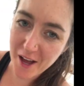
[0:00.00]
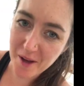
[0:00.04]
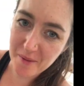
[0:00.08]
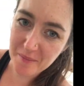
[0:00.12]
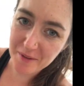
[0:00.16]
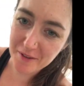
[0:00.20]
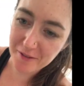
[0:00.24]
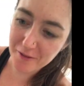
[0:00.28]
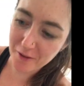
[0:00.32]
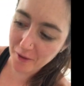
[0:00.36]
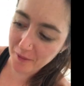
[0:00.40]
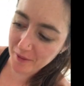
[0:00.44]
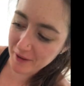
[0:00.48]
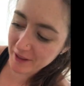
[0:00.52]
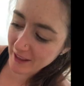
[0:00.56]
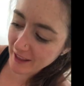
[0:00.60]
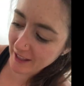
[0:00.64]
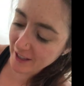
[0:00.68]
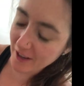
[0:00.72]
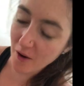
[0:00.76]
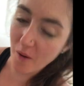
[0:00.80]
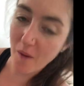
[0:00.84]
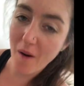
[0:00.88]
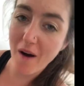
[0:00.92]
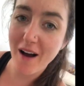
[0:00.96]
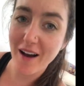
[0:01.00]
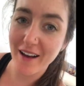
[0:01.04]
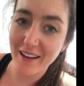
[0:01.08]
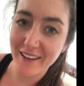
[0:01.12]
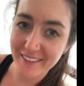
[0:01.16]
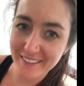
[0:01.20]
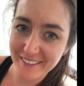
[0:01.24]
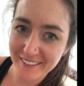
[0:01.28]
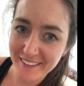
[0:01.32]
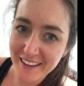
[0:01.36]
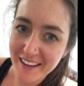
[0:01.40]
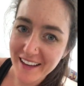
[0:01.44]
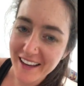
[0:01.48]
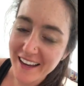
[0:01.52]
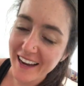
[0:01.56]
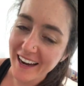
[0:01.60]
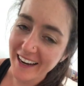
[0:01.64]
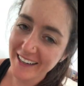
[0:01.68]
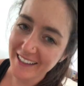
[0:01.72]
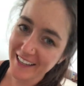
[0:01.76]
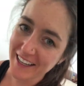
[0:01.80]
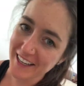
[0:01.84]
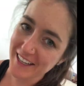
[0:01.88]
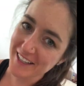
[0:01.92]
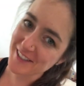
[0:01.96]
Before we like go on
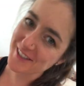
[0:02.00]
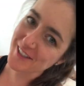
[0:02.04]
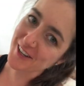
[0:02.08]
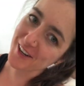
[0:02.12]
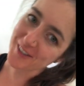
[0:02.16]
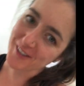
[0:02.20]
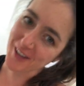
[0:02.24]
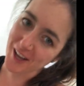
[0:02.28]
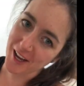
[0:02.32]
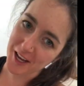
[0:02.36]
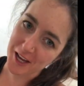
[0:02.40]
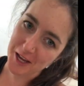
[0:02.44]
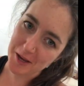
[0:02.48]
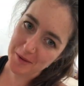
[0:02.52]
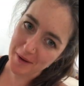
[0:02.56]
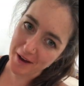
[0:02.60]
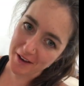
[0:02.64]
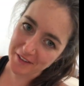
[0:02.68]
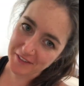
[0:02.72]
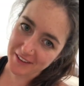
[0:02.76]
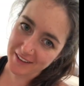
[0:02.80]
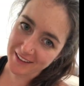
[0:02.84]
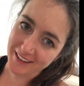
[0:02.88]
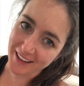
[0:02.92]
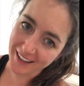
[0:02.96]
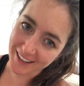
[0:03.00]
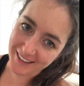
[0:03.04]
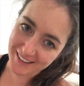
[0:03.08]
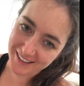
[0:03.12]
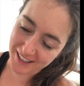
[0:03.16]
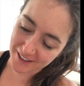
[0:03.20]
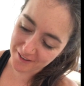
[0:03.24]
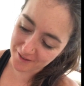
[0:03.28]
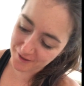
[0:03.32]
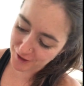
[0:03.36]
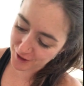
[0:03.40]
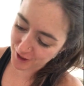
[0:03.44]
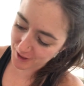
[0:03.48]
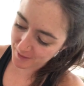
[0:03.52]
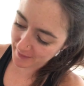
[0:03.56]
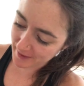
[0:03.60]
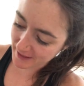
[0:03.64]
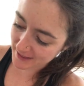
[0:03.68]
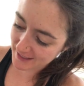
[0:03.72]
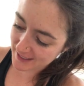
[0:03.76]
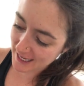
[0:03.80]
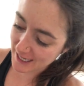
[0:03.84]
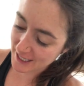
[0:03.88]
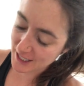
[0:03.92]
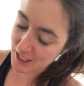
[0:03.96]
and I start talking about the next set of
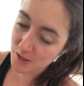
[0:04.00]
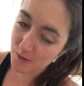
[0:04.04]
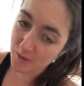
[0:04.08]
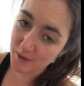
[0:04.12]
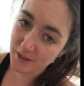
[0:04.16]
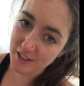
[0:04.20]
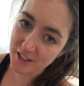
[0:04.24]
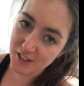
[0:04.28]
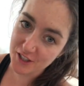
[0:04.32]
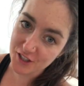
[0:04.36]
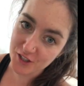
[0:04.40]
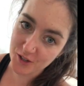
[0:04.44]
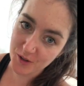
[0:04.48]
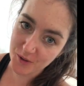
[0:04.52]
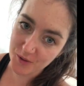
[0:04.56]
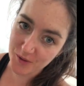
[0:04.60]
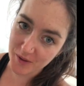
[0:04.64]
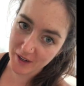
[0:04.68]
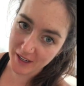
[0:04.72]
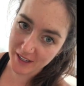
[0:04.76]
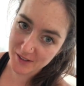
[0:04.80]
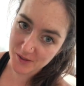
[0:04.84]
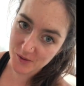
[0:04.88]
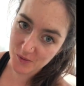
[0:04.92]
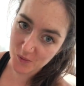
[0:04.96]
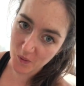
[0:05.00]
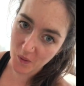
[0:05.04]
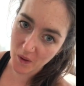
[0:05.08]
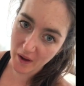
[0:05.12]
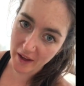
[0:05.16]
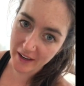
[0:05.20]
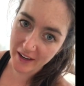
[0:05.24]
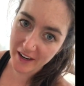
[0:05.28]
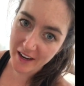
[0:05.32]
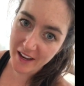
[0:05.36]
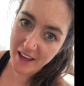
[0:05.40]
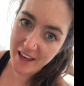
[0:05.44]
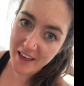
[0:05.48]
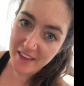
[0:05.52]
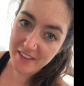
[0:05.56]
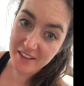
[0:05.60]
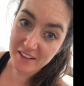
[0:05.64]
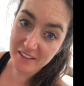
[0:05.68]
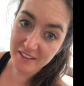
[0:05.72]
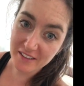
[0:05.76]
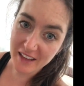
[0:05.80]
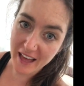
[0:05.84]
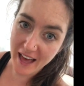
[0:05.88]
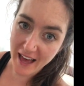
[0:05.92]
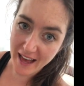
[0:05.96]
treatments, I just wanted to show you guys what
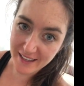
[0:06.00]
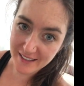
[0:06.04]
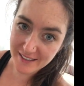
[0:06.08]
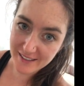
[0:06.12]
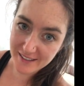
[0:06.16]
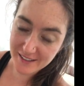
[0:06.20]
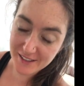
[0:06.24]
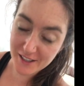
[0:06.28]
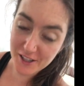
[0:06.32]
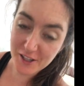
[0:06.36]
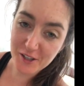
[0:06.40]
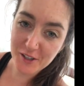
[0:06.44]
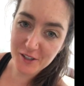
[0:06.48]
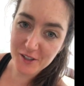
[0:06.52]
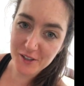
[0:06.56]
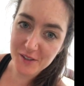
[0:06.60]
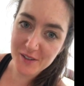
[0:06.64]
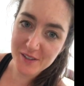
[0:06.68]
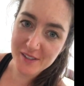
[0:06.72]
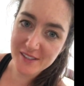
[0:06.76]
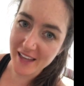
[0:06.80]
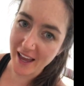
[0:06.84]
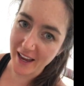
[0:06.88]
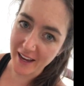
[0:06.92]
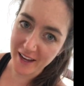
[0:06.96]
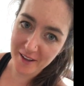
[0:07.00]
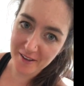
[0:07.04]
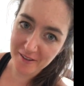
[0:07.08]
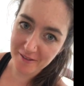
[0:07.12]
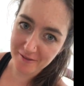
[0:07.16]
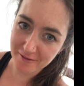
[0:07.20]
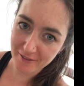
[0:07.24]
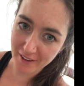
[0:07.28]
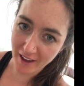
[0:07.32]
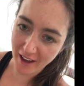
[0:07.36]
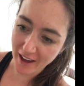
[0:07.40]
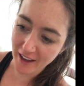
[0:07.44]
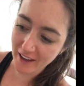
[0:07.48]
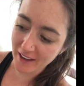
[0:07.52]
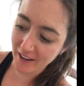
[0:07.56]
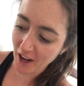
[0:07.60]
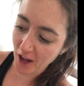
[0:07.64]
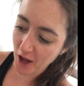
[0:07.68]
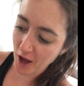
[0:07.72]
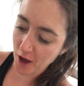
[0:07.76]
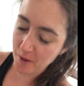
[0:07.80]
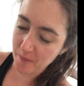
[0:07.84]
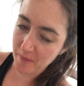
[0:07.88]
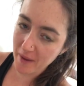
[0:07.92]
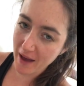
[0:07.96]
the second vet
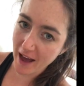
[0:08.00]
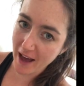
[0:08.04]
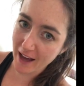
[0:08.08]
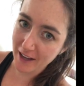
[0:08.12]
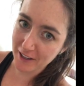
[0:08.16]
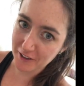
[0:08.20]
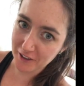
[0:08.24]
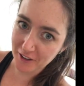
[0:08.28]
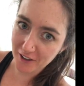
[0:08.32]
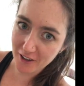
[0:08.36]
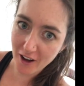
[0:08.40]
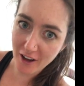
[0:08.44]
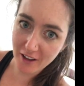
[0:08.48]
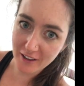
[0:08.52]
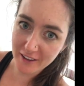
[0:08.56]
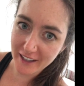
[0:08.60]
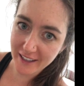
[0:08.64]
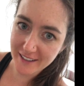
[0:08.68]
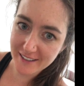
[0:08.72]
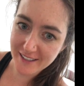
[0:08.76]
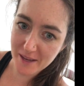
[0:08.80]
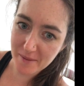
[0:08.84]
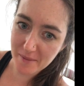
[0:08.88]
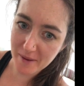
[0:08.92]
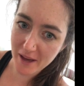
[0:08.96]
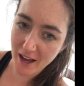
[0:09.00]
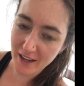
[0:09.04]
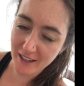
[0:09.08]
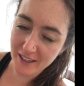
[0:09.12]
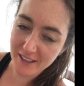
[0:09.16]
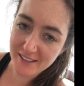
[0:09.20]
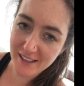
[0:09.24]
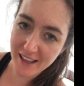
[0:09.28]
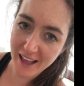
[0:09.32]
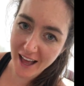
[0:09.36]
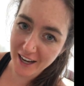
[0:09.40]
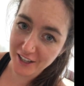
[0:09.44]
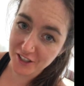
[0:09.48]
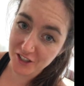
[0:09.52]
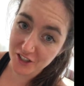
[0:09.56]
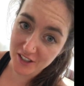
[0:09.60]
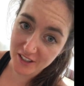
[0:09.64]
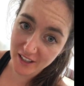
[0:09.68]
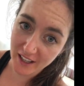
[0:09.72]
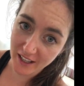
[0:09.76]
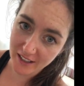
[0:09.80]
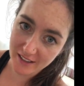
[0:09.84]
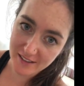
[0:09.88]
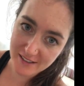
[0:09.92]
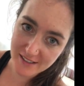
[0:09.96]
had her. All the antibiotics that actually
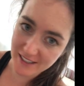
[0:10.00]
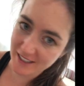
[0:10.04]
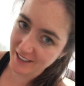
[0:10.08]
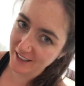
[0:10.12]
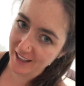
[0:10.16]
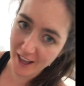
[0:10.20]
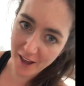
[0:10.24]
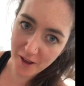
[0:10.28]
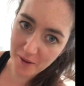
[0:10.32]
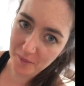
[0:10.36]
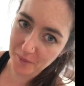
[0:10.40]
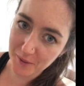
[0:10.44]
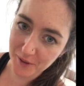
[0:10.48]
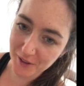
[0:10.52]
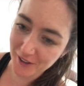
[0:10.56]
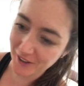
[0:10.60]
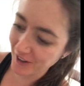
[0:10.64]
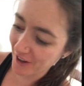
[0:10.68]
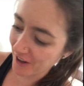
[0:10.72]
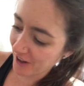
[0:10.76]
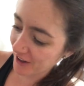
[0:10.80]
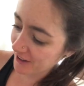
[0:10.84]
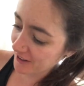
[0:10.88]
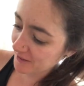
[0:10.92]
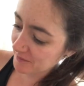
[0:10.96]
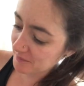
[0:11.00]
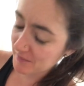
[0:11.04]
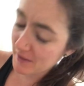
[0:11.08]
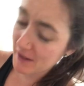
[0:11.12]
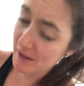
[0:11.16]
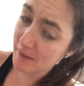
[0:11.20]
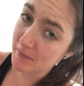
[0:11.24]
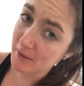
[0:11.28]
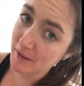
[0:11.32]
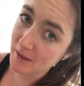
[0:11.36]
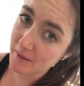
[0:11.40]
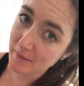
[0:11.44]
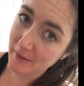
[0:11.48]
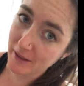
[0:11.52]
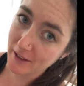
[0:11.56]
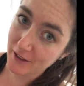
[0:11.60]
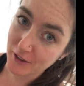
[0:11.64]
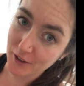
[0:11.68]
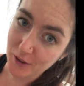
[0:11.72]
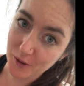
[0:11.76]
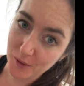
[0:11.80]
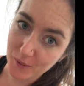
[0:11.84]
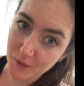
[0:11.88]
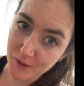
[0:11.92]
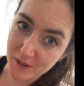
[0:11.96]
like didn't help her at all, maybe made
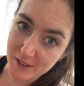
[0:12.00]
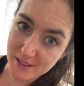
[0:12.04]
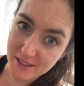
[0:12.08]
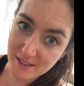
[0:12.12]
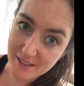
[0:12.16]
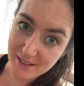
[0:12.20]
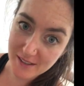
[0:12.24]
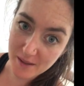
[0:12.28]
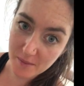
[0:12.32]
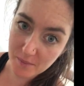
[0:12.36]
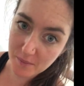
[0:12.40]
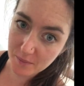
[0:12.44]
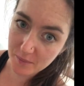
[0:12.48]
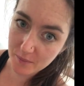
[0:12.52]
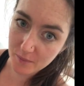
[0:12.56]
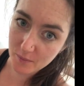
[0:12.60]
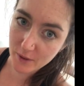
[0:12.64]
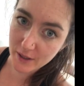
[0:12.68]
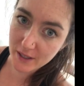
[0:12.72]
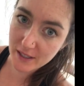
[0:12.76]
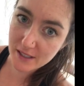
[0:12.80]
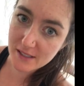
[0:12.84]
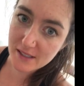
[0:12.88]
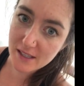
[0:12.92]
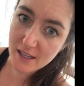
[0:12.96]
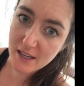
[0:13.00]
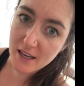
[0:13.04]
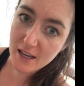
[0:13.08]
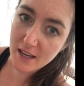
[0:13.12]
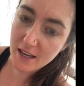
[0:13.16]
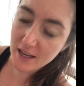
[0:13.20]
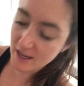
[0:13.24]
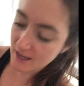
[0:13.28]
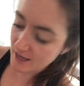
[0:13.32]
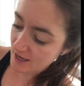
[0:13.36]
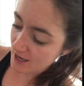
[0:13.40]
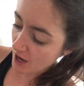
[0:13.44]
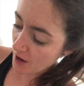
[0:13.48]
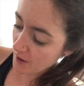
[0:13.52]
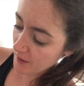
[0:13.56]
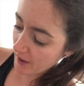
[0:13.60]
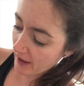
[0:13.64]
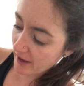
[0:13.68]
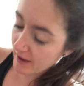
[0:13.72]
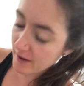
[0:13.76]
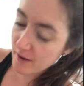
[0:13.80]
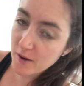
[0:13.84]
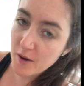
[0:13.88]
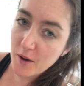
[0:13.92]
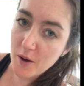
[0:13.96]
her worse in some ways.
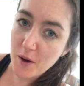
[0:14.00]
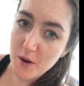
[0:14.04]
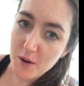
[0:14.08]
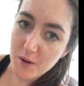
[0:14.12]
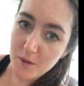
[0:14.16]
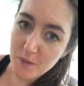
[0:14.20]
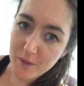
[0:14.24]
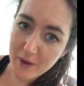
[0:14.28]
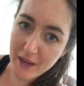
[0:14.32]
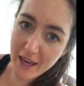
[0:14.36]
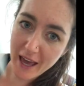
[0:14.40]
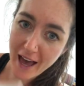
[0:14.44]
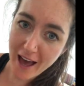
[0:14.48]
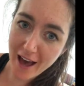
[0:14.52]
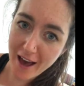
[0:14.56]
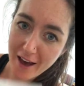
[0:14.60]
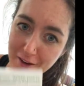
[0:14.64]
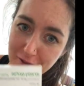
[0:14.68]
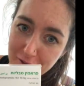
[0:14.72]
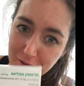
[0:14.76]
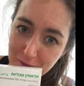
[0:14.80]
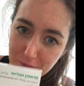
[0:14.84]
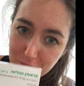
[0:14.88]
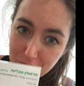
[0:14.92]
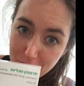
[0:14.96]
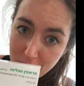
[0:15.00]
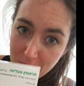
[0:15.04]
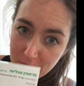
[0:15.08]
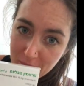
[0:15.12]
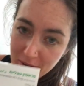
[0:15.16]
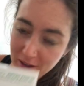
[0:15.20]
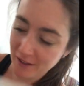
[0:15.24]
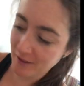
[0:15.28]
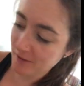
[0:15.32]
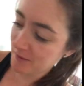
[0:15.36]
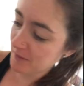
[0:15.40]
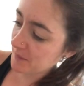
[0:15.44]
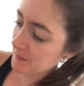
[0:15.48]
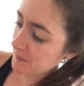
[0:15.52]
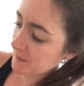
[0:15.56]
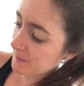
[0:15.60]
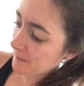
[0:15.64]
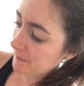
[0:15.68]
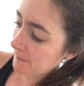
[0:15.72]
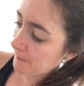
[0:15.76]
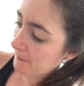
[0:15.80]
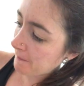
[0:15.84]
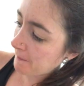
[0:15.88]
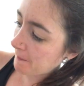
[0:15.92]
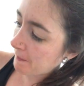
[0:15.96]
Okay, we have Pramine,
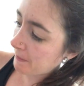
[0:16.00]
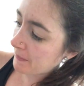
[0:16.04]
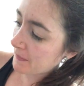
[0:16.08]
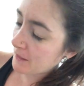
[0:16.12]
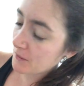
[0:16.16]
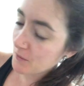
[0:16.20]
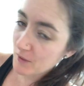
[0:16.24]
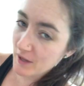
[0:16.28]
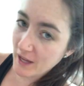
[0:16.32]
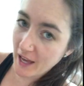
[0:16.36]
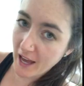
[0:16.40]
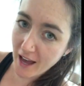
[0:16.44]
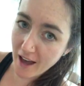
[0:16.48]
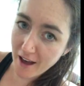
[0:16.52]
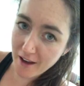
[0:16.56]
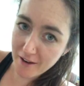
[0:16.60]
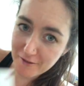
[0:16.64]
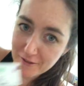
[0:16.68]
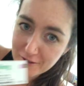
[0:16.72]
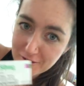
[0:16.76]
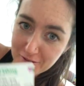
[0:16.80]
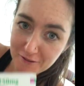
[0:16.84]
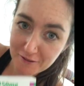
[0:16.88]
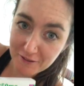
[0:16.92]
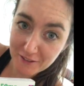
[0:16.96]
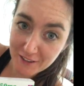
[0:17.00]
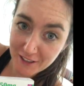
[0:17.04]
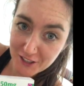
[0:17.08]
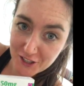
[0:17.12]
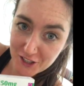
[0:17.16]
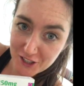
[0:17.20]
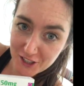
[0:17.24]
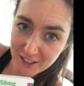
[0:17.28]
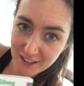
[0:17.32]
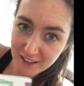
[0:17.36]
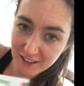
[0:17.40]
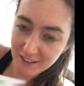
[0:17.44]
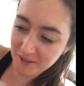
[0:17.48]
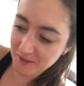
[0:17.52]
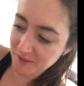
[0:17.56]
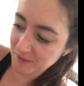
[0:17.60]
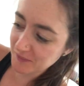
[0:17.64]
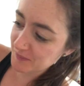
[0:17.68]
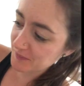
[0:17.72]
we have Flegio.